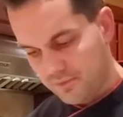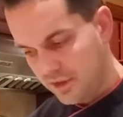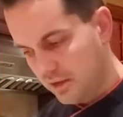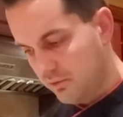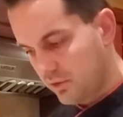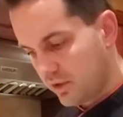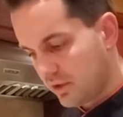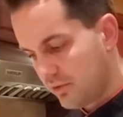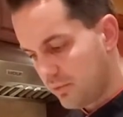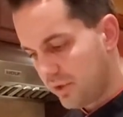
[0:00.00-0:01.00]
and we're gonna
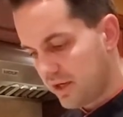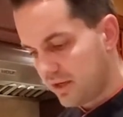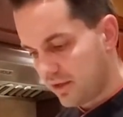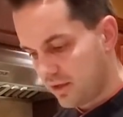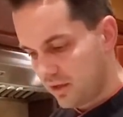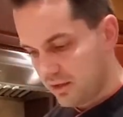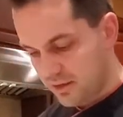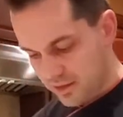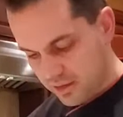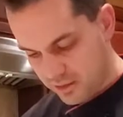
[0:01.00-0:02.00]
repeat
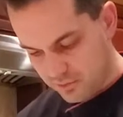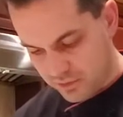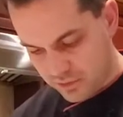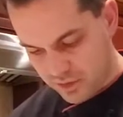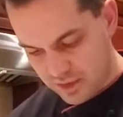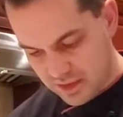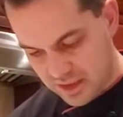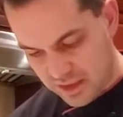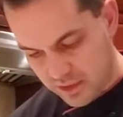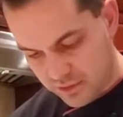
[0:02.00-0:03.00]
until we run
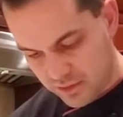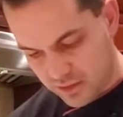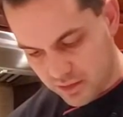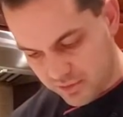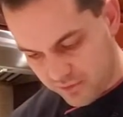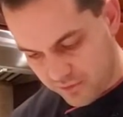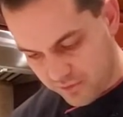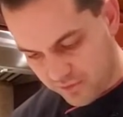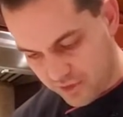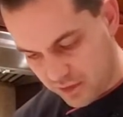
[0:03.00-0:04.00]
out of
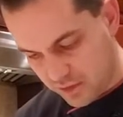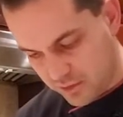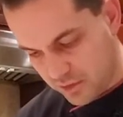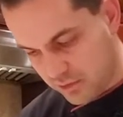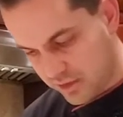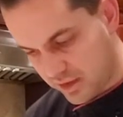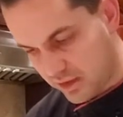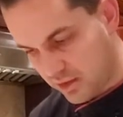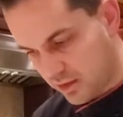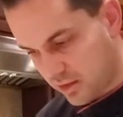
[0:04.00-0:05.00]
filo dough
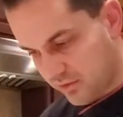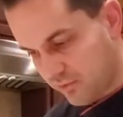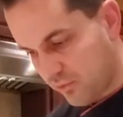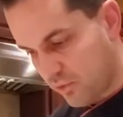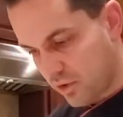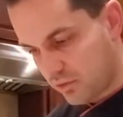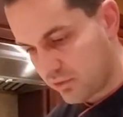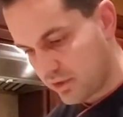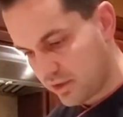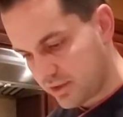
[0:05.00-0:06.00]
and of
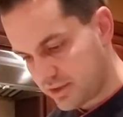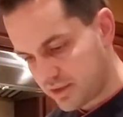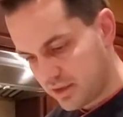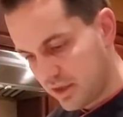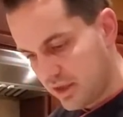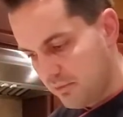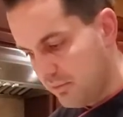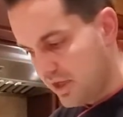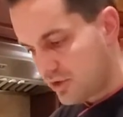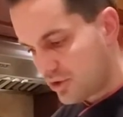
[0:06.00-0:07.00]
walnuts.
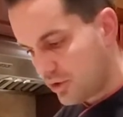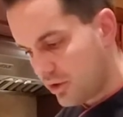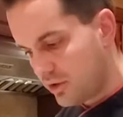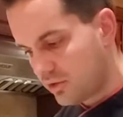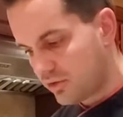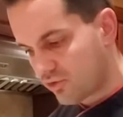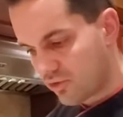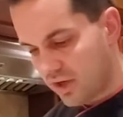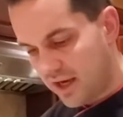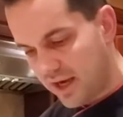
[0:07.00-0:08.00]
Make sure to
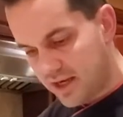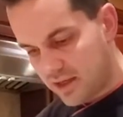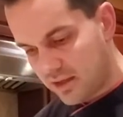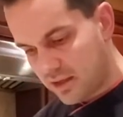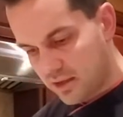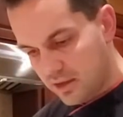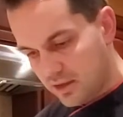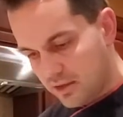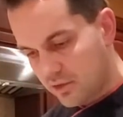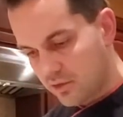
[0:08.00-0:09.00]
try
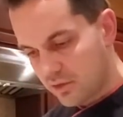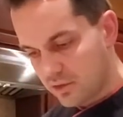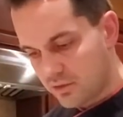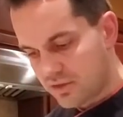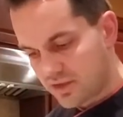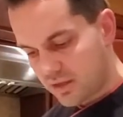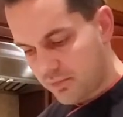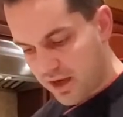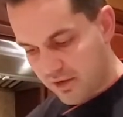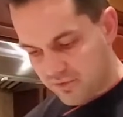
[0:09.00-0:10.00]
to use up
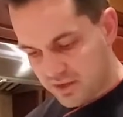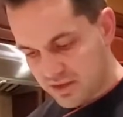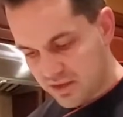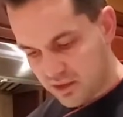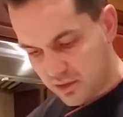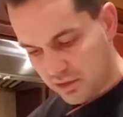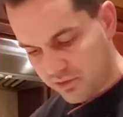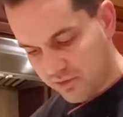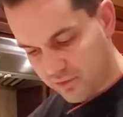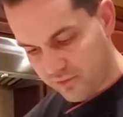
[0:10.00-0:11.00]
obviously all
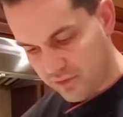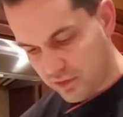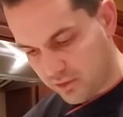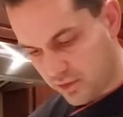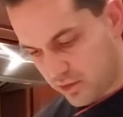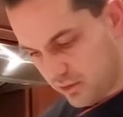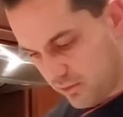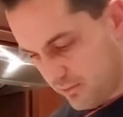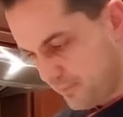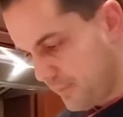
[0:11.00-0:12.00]
of your filo dough.
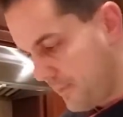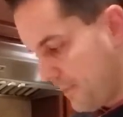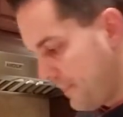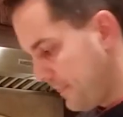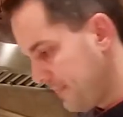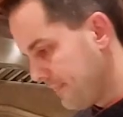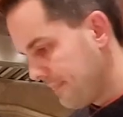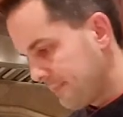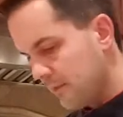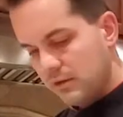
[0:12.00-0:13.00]

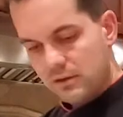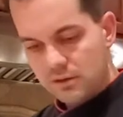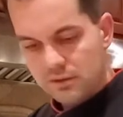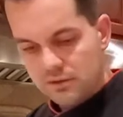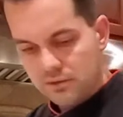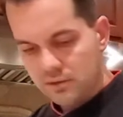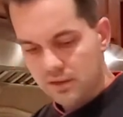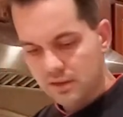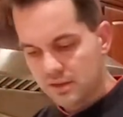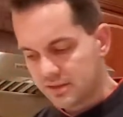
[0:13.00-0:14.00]
And do
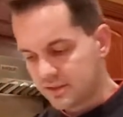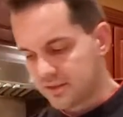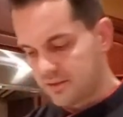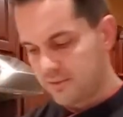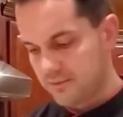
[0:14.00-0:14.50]
this,